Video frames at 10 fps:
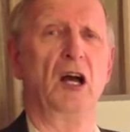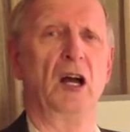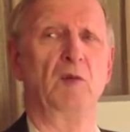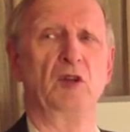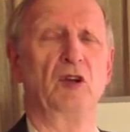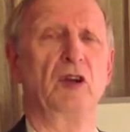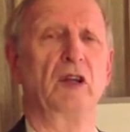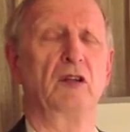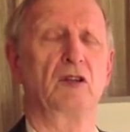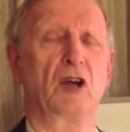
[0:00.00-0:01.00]
I'm
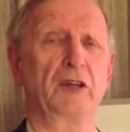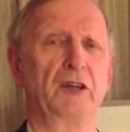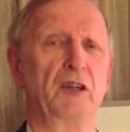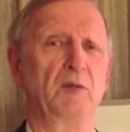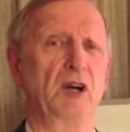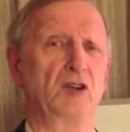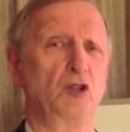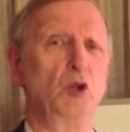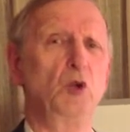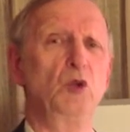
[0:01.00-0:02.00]
talking about
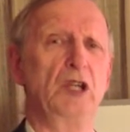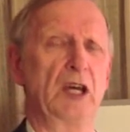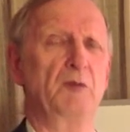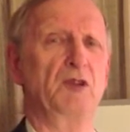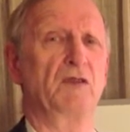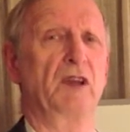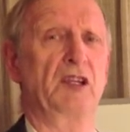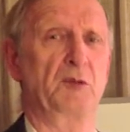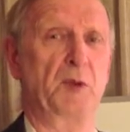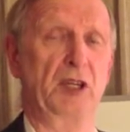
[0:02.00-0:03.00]
two types of
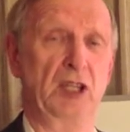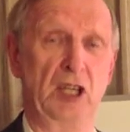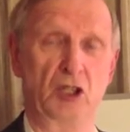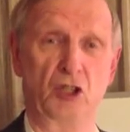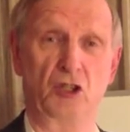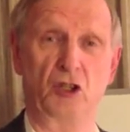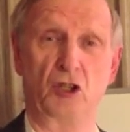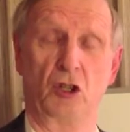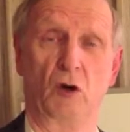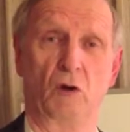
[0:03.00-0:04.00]
expectations
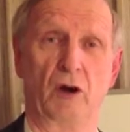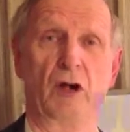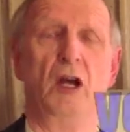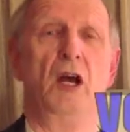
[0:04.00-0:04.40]
to lower.